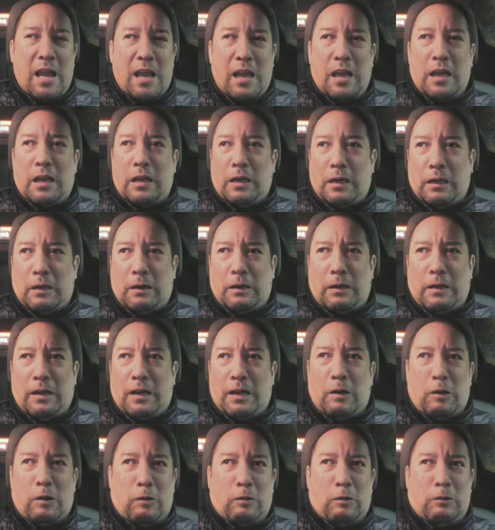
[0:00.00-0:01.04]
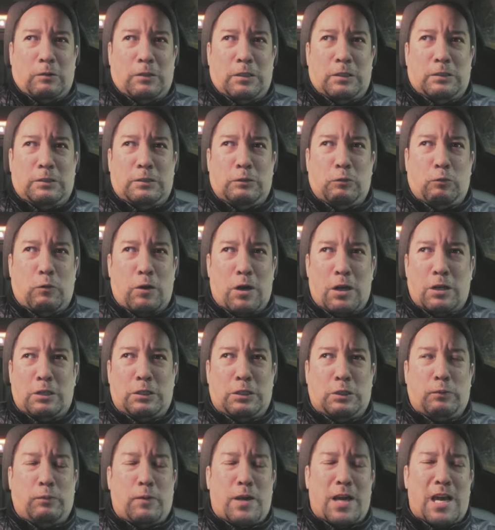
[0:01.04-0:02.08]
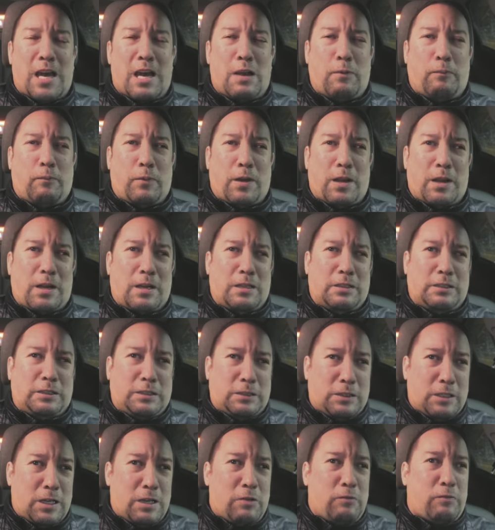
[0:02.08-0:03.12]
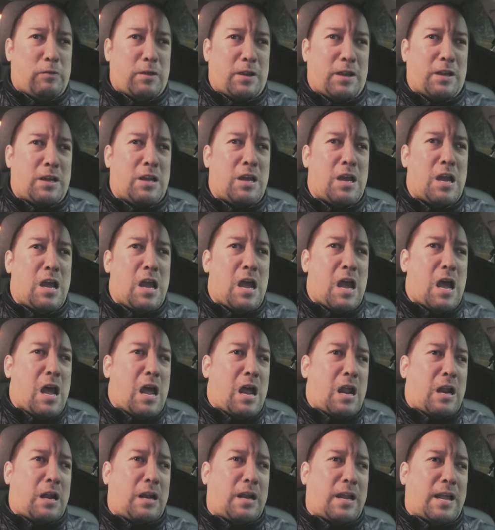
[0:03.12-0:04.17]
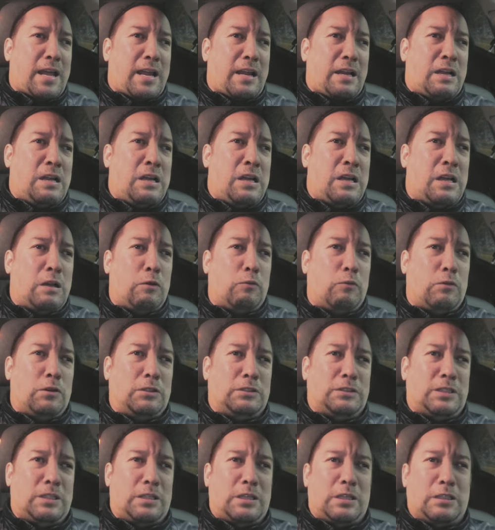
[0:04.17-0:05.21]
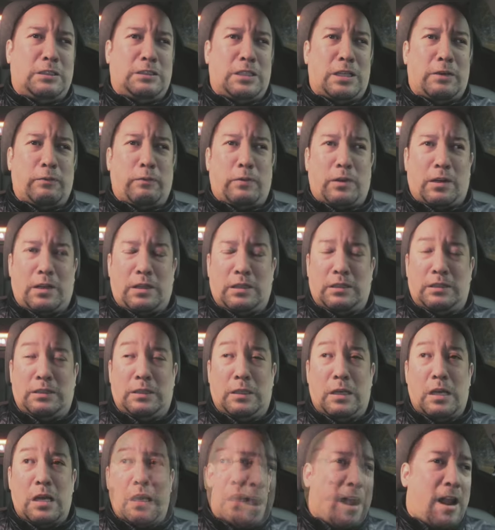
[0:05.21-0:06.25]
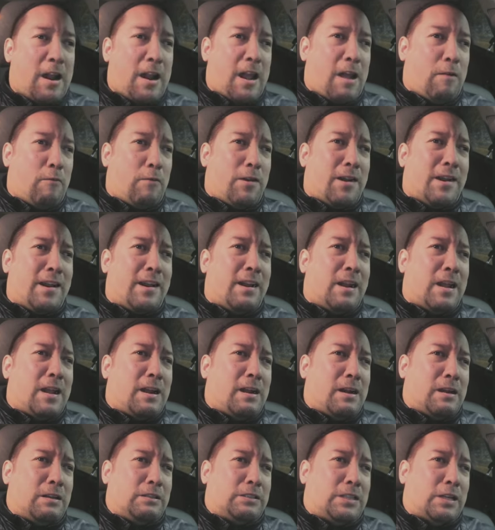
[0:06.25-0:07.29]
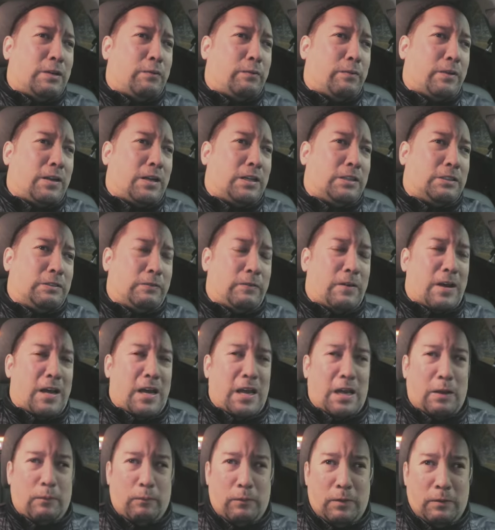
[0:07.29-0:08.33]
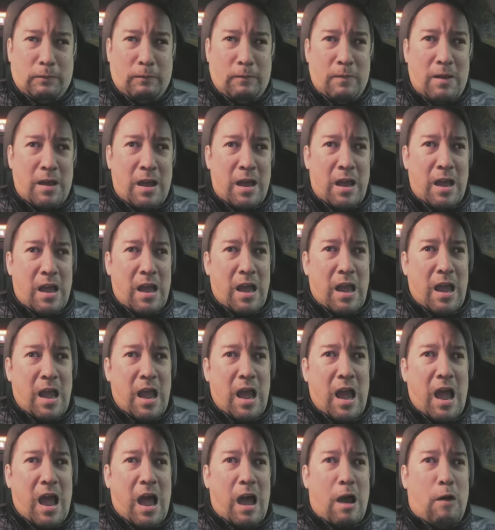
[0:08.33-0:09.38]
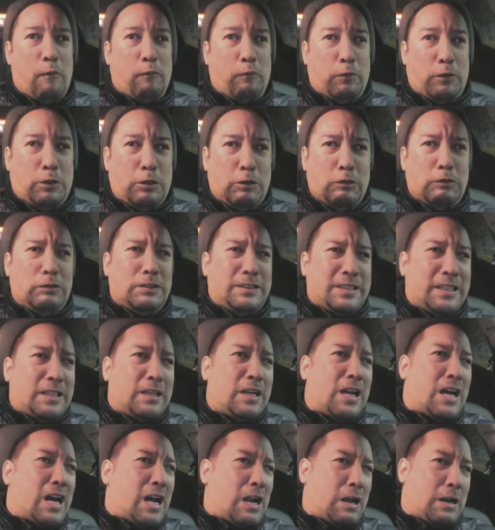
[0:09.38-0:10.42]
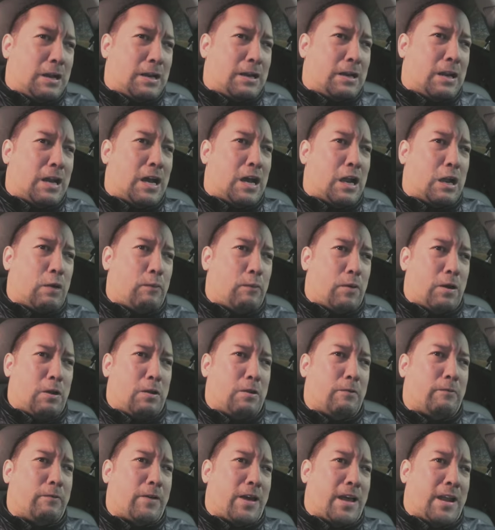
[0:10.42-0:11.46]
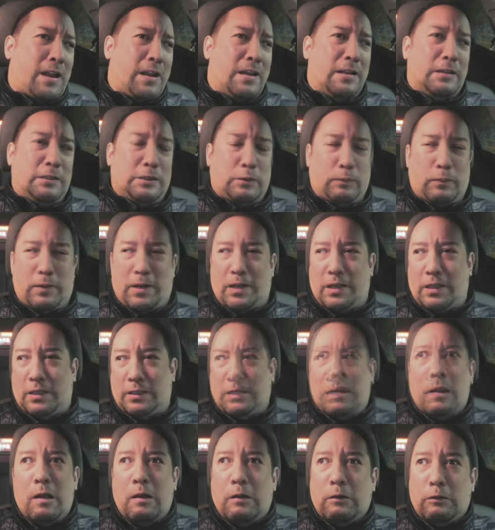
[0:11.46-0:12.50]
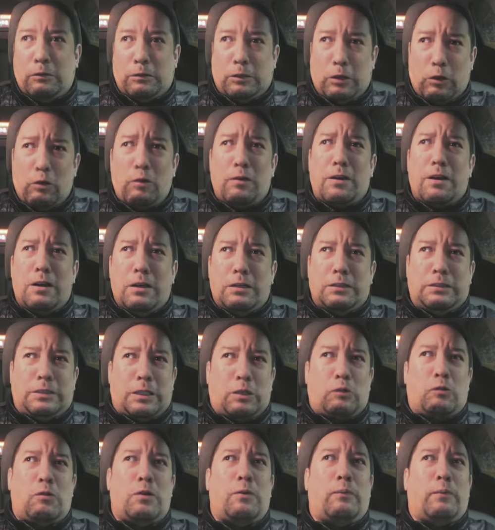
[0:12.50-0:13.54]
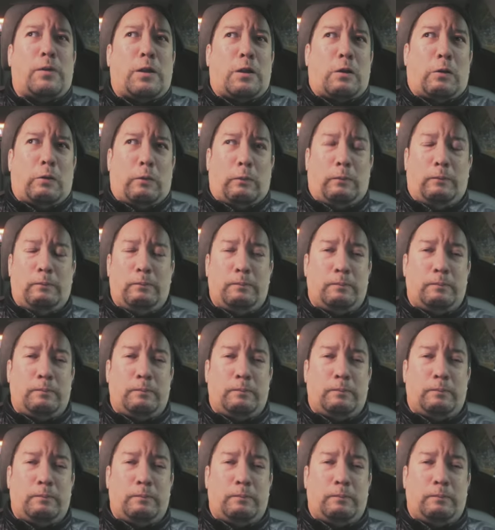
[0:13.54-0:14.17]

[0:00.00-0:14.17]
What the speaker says: and just watch back, but it's nothing like it was in the 70s. And I really like the 70s vibe. I'm choosing not to talk about the violence because Joker is a criminal.